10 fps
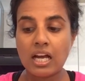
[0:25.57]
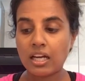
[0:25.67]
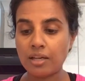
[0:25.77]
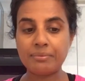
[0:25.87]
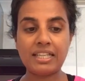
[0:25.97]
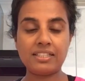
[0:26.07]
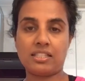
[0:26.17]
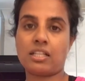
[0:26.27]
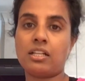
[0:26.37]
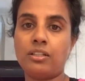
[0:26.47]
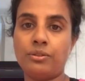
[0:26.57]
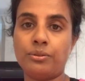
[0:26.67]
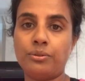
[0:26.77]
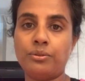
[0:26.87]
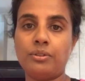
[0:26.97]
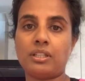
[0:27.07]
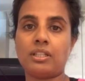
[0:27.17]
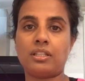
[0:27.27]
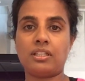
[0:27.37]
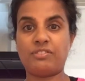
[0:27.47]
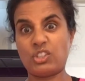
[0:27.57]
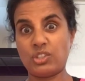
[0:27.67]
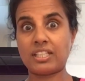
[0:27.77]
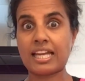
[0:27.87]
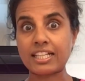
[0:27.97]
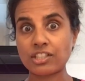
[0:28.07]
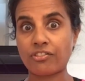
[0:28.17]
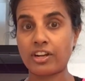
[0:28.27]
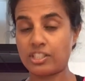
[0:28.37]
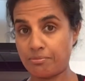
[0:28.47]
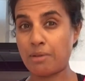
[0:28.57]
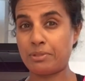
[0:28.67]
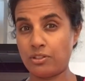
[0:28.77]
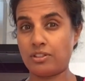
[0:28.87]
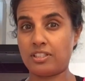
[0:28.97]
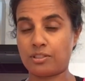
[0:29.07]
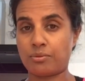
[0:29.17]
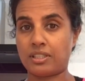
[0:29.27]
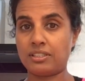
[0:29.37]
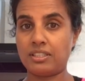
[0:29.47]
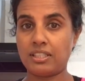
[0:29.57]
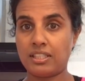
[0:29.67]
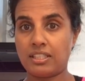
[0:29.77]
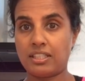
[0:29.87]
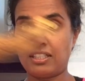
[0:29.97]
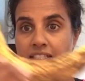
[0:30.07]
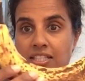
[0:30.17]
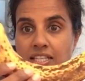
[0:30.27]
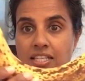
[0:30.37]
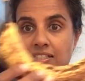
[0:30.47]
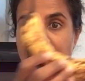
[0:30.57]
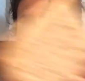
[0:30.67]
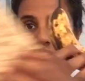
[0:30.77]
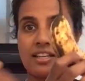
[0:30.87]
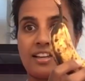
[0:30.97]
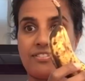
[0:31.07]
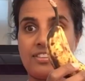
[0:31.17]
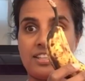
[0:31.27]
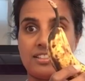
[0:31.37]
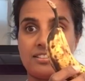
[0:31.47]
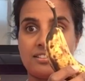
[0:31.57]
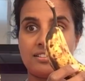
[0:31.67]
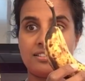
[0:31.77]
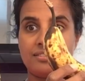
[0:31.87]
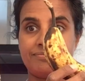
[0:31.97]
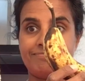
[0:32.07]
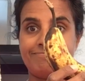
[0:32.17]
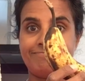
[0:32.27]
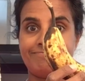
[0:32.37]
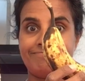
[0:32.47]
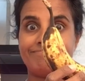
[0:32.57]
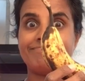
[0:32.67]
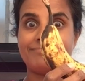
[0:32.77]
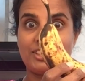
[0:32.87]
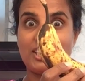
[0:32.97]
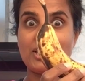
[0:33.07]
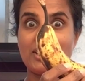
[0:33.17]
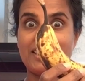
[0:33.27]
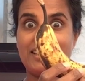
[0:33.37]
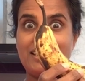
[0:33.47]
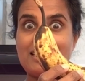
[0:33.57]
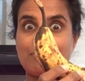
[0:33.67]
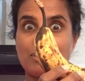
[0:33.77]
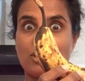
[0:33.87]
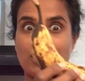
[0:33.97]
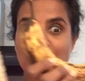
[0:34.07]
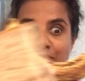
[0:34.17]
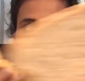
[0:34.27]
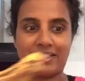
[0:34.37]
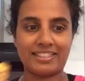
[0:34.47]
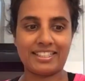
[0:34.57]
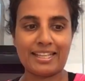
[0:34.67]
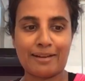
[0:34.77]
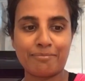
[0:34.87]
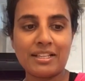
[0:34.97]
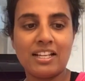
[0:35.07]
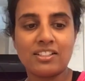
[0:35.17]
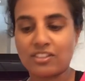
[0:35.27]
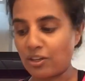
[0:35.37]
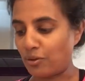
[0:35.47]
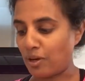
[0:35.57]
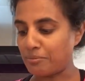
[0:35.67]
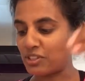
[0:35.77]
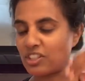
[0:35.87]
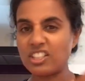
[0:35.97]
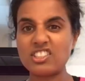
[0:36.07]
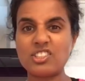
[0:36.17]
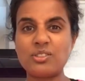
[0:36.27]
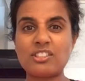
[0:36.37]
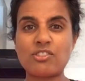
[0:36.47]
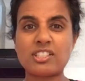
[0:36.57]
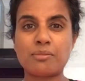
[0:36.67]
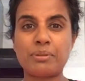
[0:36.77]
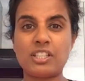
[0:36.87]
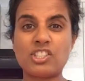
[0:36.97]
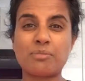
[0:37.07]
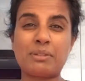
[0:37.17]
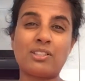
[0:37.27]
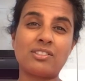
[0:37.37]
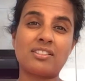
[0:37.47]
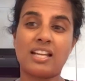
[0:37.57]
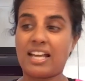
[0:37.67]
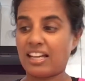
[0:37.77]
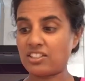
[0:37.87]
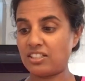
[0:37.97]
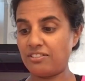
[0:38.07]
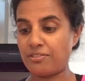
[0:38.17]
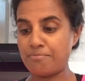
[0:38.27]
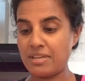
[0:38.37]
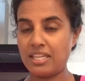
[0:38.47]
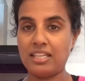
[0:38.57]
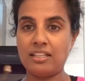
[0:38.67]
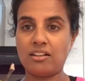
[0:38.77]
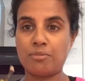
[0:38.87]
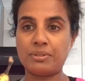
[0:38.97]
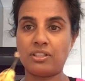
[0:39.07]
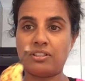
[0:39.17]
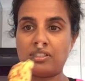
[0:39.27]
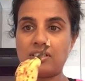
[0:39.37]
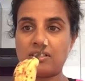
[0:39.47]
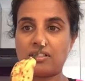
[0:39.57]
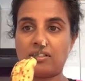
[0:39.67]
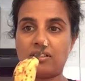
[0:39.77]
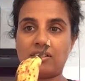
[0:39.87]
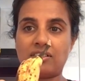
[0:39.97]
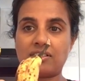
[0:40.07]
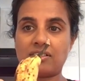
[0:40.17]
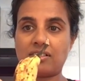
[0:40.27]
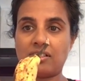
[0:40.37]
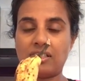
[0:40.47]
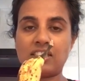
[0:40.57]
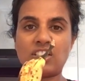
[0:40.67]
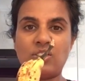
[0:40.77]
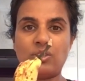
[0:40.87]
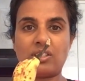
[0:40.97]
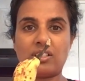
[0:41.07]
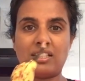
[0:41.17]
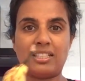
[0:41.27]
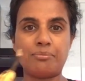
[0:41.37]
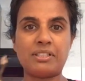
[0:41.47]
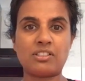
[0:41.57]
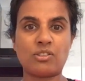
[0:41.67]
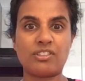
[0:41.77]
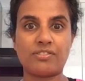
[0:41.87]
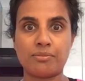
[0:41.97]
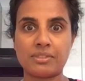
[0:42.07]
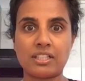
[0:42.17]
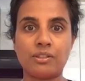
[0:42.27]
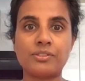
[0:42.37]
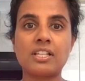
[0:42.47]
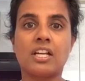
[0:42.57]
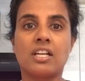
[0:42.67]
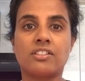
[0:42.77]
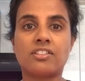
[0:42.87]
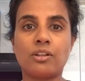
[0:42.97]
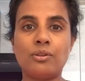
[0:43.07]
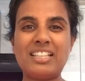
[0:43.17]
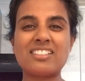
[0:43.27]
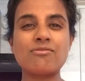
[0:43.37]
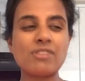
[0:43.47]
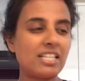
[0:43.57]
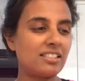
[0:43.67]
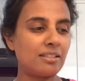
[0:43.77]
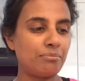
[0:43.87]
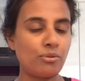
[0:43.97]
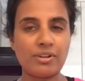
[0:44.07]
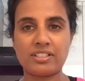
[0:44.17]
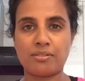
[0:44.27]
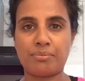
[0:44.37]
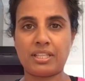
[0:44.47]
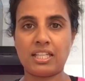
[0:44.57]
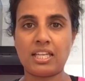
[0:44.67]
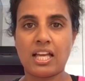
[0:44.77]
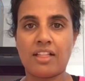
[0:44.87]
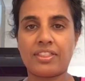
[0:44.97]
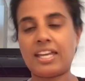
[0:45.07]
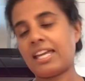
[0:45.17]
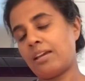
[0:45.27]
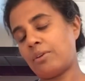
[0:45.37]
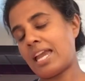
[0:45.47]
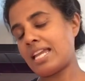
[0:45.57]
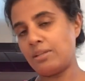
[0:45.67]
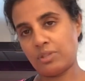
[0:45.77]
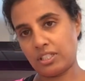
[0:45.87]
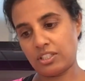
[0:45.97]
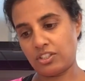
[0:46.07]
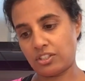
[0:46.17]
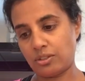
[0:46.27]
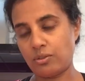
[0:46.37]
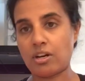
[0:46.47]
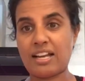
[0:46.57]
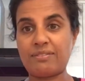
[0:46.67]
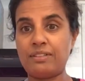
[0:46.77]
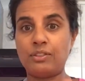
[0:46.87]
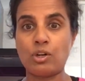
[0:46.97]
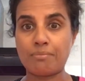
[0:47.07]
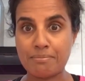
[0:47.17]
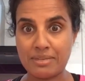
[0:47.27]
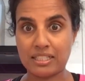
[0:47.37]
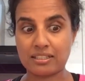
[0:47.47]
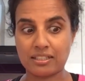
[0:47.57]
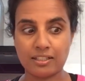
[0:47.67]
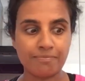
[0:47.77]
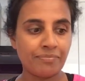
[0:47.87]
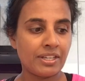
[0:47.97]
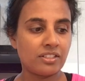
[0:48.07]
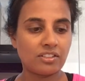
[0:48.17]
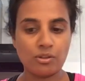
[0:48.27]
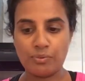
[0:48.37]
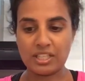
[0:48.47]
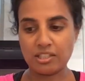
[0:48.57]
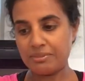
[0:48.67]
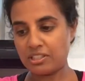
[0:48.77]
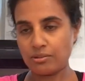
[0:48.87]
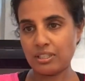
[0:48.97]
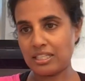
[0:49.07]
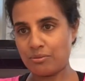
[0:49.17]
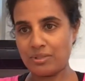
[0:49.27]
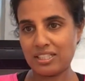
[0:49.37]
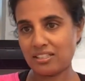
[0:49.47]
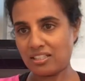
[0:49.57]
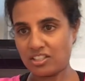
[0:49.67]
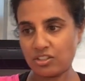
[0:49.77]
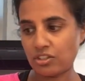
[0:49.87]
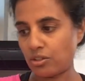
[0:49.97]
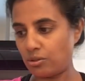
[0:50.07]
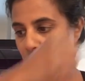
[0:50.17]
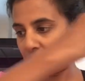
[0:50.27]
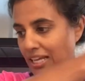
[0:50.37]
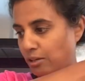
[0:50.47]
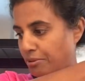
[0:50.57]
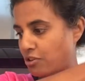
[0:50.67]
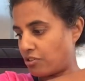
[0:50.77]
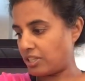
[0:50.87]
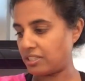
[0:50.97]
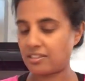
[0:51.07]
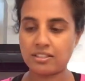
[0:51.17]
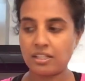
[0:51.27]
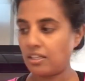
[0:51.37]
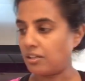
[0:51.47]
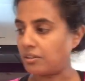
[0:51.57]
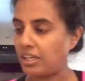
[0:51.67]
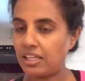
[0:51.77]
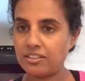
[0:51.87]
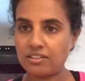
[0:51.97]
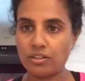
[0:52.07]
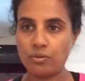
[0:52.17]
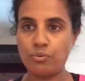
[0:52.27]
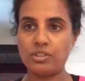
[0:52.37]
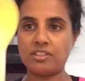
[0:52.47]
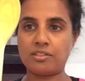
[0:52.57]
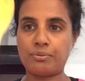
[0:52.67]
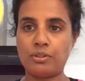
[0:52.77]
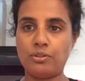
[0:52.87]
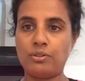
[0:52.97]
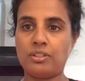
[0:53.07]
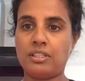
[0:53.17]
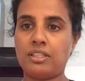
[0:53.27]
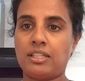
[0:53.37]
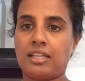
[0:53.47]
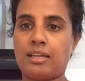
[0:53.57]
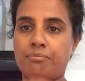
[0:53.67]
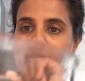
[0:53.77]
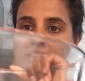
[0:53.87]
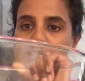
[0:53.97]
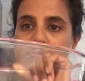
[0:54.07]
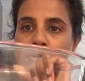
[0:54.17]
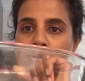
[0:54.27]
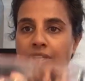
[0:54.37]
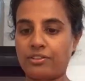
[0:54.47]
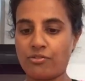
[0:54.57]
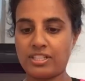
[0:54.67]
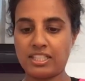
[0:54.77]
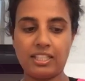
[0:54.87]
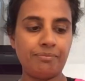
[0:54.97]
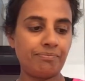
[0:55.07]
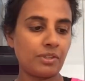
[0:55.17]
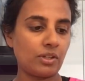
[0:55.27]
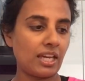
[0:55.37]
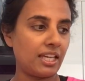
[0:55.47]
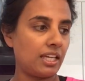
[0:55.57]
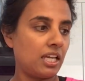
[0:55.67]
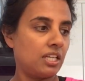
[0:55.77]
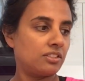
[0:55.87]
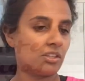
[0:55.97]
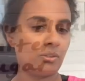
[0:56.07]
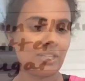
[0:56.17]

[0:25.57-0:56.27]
Here's the clue. If you're good at catchphrase, you might be good at this one. It's this and this. You got it, it's banana bread. Yeah. So I'm just going to do this recipe just because actually for me, our bananas are starting to look a little bit sorry for themselves. So it's a really simple recipe that anyone can do. I haven't even got my mixer. So we're going to be doing it with good old elbow grease. Okay, so wooden spoon and mixing bowl at the ready. Okay, so